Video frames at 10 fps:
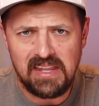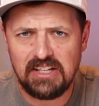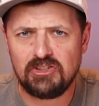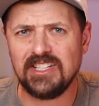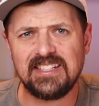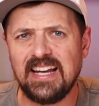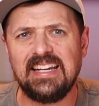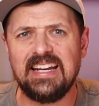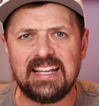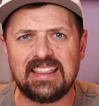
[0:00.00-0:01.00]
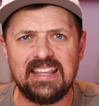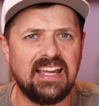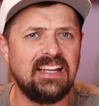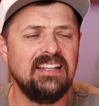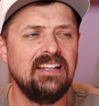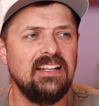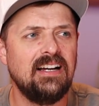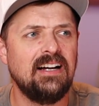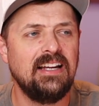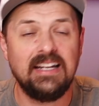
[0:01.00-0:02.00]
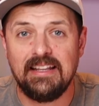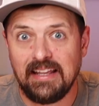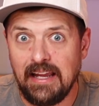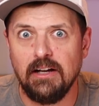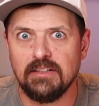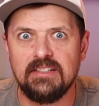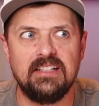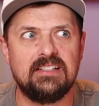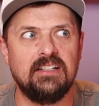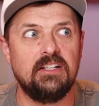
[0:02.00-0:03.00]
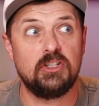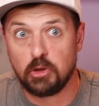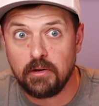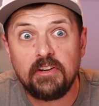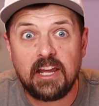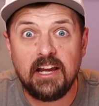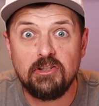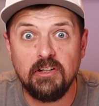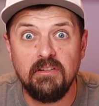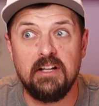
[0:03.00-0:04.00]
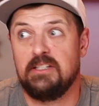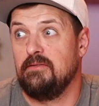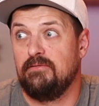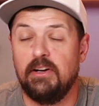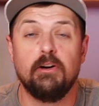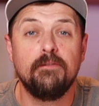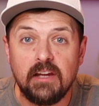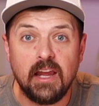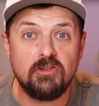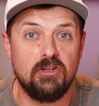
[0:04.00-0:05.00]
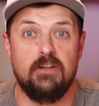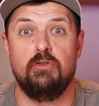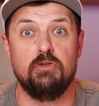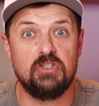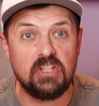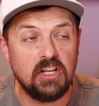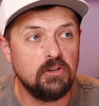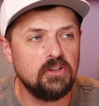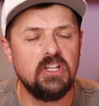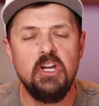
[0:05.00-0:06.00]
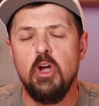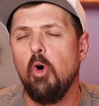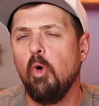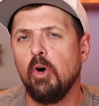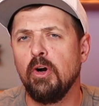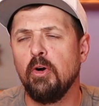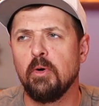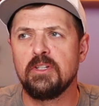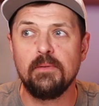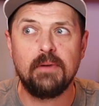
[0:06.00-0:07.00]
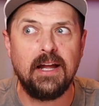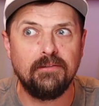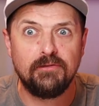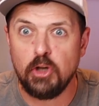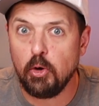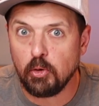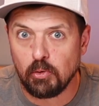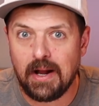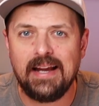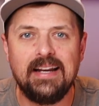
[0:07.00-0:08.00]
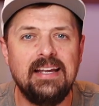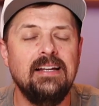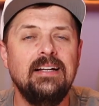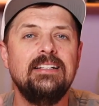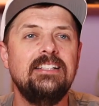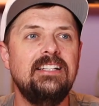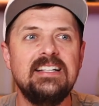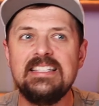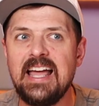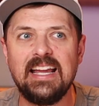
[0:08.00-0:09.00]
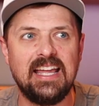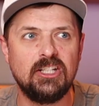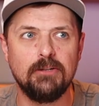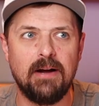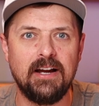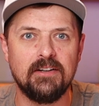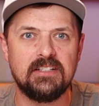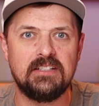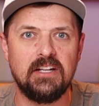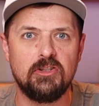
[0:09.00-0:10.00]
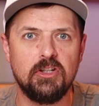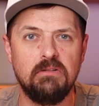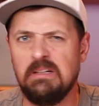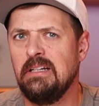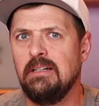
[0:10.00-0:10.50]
it's just like anything else. It's a certification. It's a verification of your skills or some kind of notoriety. Does that catch a buyer's attention?